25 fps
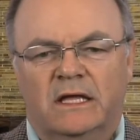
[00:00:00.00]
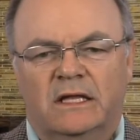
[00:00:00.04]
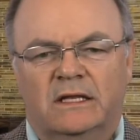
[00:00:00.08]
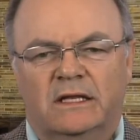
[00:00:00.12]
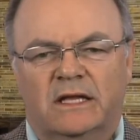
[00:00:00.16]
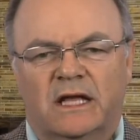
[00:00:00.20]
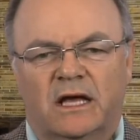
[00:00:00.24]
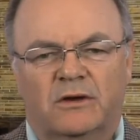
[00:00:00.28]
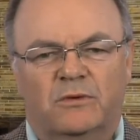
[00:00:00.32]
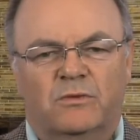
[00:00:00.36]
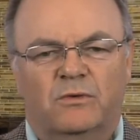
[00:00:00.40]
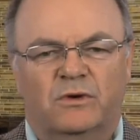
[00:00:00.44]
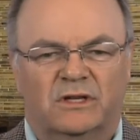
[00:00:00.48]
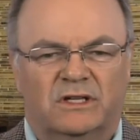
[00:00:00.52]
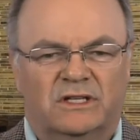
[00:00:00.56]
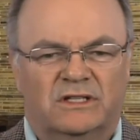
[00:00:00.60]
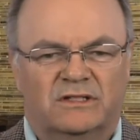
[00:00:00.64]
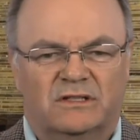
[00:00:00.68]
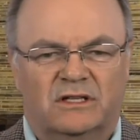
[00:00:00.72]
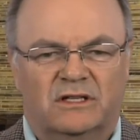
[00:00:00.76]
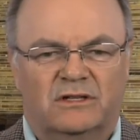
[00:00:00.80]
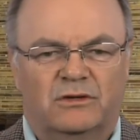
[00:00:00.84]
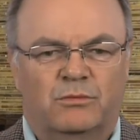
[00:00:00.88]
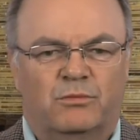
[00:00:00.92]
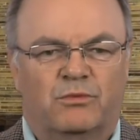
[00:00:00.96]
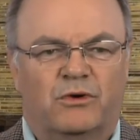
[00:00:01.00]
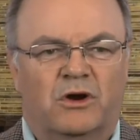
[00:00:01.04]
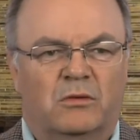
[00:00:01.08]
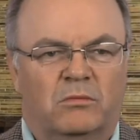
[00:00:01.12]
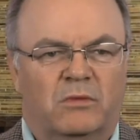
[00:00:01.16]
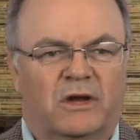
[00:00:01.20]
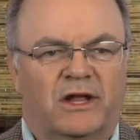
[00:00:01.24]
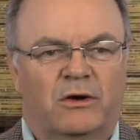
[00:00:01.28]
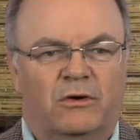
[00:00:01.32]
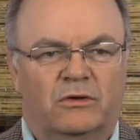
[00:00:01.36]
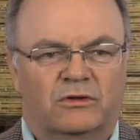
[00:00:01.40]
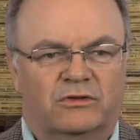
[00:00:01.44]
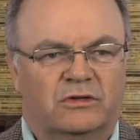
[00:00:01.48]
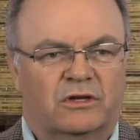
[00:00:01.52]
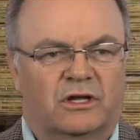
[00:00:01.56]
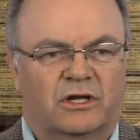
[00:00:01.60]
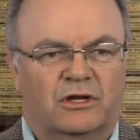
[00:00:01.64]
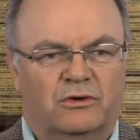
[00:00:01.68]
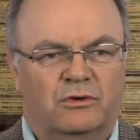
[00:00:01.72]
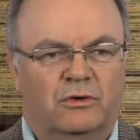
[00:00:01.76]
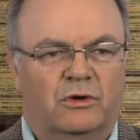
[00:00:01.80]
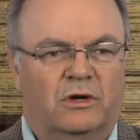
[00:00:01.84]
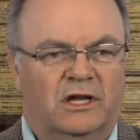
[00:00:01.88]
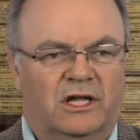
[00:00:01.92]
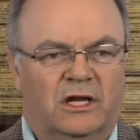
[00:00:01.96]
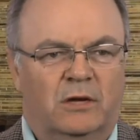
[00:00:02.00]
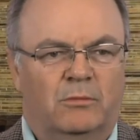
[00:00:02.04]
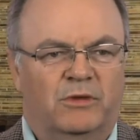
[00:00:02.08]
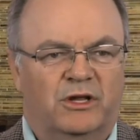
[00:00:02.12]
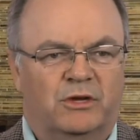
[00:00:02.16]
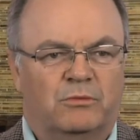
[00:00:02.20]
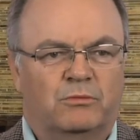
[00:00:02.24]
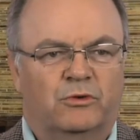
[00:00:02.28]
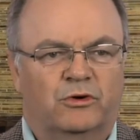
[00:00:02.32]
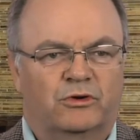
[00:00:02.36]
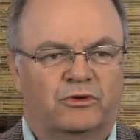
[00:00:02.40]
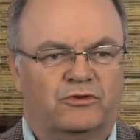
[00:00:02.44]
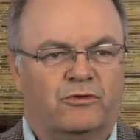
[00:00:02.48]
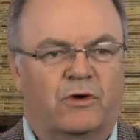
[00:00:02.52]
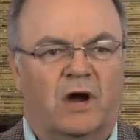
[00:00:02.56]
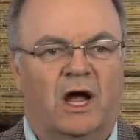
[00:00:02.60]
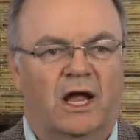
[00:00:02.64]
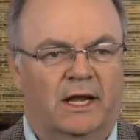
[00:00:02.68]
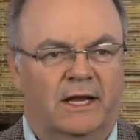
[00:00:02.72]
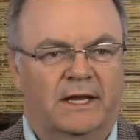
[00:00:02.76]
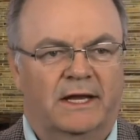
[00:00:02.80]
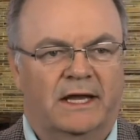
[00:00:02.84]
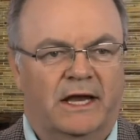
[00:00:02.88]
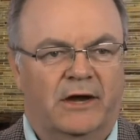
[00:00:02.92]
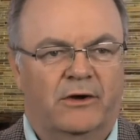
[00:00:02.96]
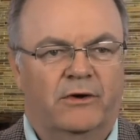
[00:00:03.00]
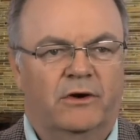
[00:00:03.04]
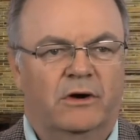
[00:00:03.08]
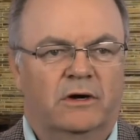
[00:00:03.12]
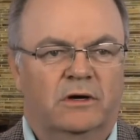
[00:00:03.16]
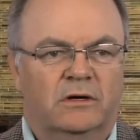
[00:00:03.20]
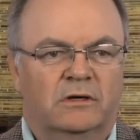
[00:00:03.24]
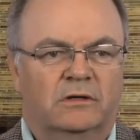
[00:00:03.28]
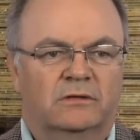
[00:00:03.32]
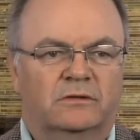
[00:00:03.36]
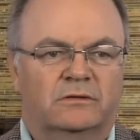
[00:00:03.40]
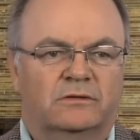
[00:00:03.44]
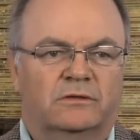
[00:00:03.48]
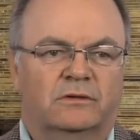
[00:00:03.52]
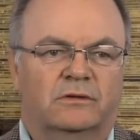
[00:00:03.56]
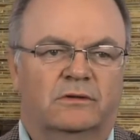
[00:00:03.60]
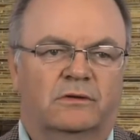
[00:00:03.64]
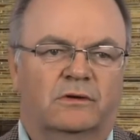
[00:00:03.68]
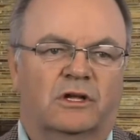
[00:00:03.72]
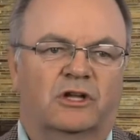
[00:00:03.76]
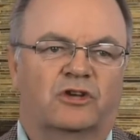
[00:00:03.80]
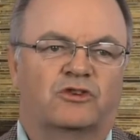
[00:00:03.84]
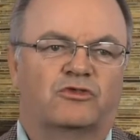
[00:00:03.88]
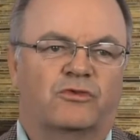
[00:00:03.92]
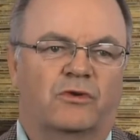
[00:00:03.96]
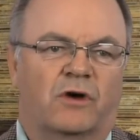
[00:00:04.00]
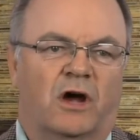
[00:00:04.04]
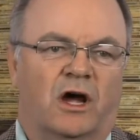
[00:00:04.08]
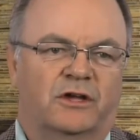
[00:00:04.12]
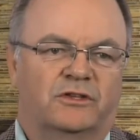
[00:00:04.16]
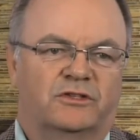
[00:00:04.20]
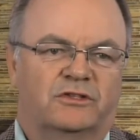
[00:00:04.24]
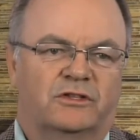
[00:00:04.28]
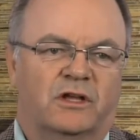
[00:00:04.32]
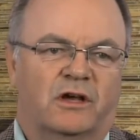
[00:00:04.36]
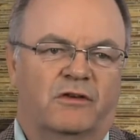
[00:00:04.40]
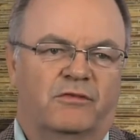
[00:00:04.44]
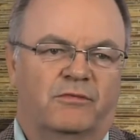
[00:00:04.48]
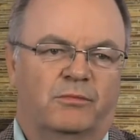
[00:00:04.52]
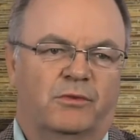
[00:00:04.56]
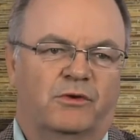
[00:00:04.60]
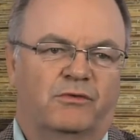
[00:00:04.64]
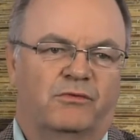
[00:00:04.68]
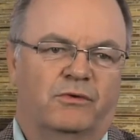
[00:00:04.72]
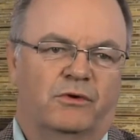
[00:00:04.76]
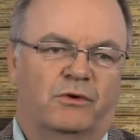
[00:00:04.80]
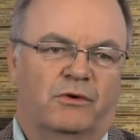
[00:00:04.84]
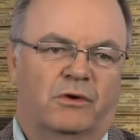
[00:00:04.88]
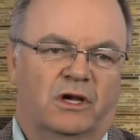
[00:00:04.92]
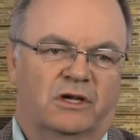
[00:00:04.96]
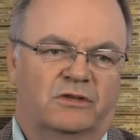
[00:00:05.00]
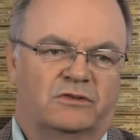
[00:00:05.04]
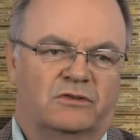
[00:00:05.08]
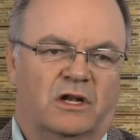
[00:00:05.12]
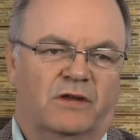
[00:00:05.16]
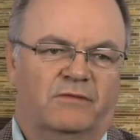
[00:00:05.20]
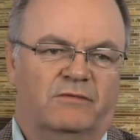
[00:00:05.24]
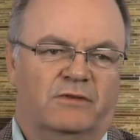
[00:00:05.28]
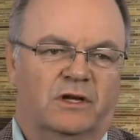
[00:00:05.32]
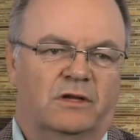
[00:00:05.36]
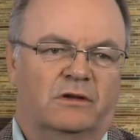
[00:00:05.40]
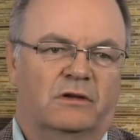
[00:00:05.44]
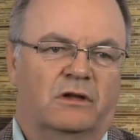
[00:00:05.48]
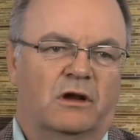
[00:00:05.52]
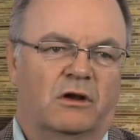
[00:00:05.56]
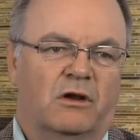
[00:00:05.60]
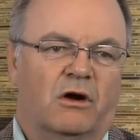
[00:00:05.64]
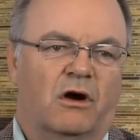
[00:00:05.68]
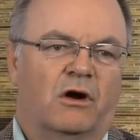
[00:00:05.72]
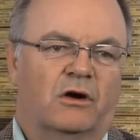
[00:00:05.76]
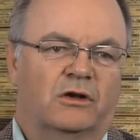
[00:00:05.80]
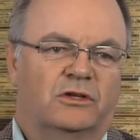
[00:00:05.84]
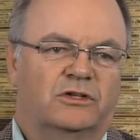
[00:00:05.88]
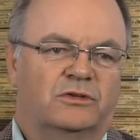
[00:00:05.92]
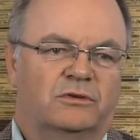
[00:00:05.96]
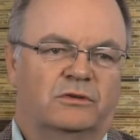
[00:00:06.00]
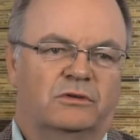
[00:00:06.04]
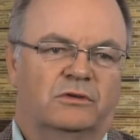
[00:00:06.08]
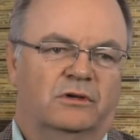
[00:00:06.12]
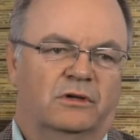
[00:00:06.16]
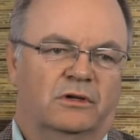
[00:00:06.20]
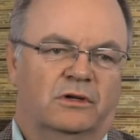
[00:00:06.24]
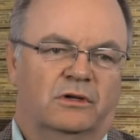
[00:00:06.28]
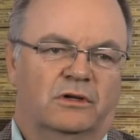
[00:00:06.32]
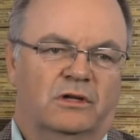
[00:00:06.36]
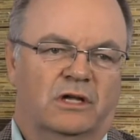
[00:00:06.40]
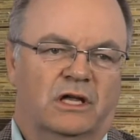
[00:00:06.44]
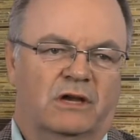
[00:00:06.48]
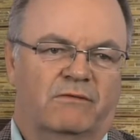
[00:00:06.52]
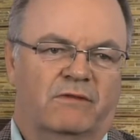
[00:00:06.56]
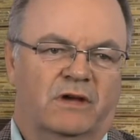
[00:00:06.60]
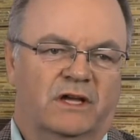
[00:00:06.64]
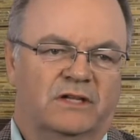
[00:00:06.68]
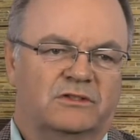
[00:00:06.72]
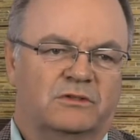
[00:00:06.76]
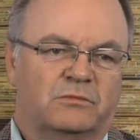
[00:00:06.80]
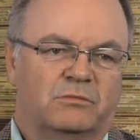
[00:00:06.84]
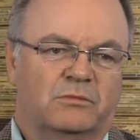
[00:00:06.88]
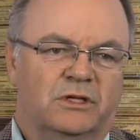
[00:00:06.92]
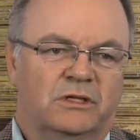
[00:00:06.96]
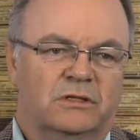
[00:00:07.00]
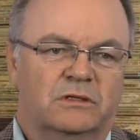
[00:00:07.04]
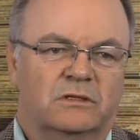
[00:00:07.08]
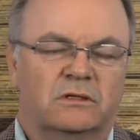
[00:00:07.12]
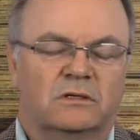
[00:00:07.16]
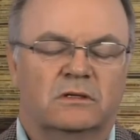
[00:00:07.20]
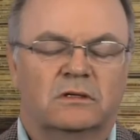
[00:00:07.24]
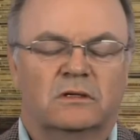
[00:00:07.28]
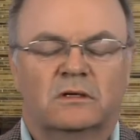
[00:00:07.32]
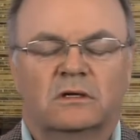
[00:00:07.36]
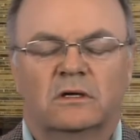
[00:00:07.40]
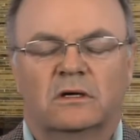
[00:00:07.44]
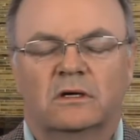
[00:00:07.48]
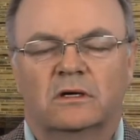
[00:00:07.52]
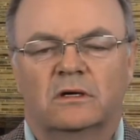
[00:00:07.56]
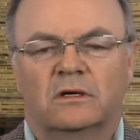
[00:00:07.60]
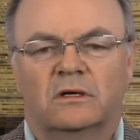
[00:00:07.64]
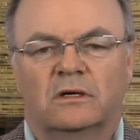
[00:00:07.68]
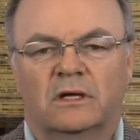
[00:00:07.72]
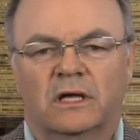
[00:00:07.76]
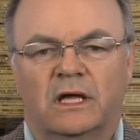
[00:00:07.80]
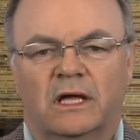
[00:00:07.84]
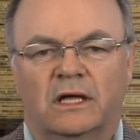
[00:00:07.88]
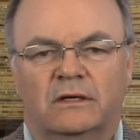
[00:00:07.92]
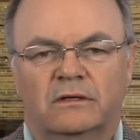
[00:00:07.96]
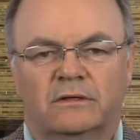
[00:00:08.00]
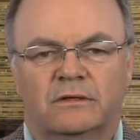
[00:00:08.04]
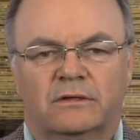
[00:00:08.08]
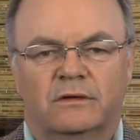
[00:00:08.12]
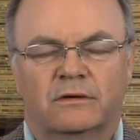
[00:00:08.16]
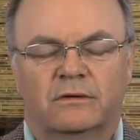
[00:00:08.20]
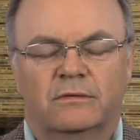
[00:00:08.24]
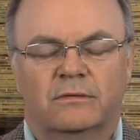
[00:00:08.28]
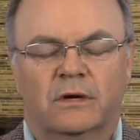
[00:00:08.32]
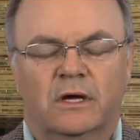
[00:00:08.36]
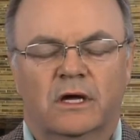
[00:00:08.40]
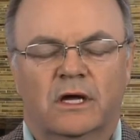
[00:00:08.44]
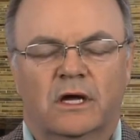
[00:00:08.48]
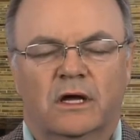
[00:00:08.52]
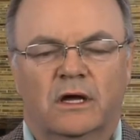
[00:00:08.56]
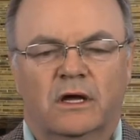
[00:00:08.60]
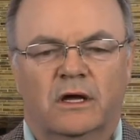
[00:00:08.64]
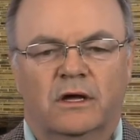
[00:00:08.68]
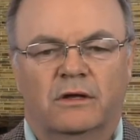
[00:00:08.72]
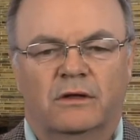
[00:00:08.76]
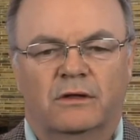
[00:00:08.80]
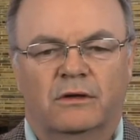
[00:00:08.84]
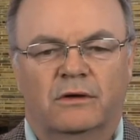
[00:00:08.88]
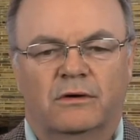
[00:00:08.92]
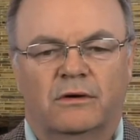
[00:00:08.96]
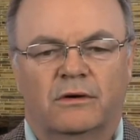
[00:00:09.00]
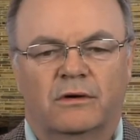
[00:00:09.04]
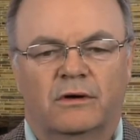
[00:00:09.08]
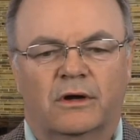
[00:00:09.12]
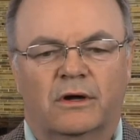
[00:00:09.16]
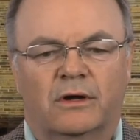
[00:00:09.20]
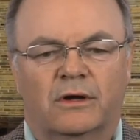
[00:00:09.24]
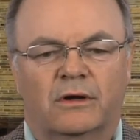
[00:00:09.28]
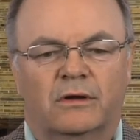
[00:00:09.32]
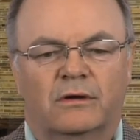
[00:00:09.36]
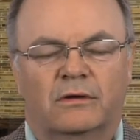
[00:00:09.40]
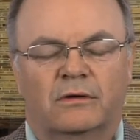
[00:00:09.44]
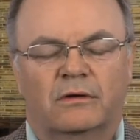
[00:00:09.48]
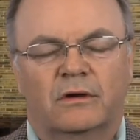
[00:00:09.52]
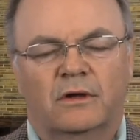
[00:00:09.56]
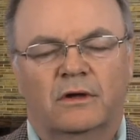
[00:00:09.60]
The other one is that you probably also can do a little bit more trial and error. So you can try stuff before you actually have done a large uh, investment uh, into your uh,